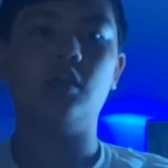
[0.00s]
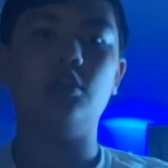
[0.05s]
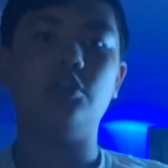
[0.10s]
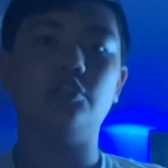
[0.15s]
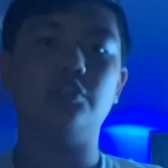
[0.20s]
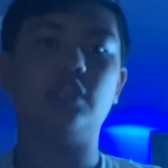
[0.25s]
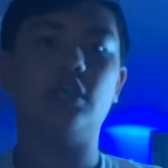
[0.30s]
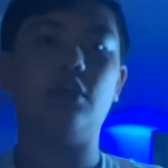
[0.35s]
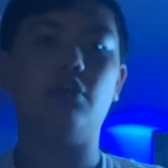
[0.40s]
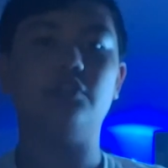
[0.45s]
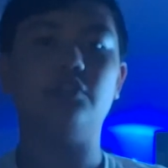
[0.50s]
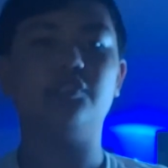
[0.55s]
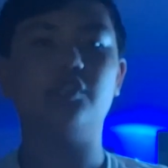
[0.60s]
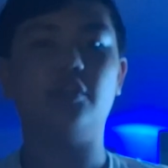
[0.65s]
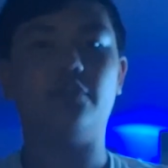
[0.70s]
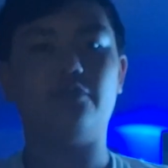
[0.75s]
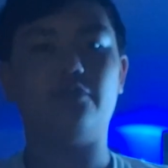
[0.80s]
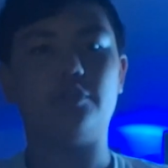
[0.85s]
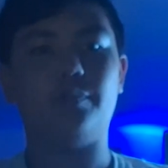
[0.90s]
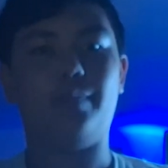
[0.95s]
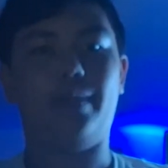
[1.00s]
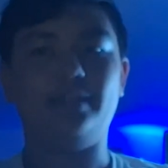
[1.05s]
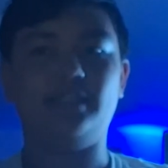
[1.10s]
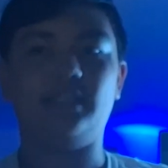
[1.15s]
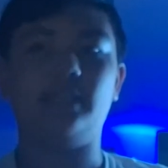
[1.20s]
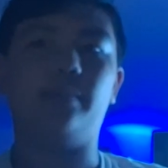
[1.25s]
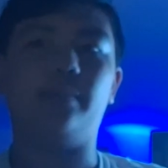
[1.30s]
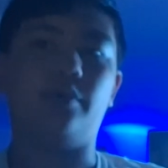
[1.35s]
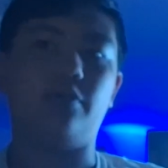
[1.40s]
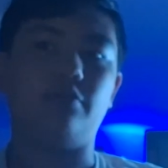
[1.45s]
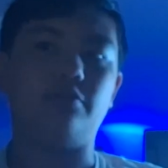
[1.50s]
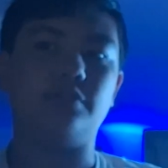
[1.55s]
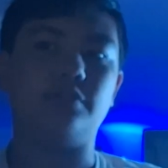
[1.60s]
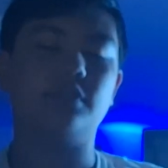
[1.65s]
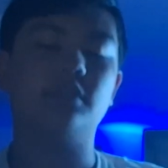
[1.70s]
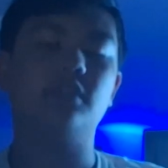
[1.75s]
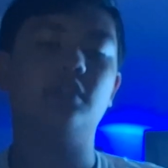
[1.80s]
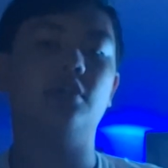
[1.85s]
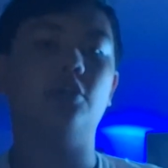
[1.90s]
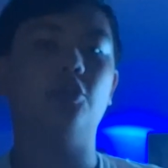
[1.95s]
So let's go for the basic
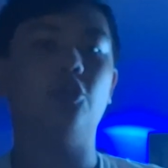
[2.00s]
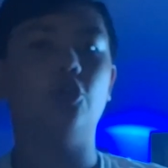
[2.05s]
parts.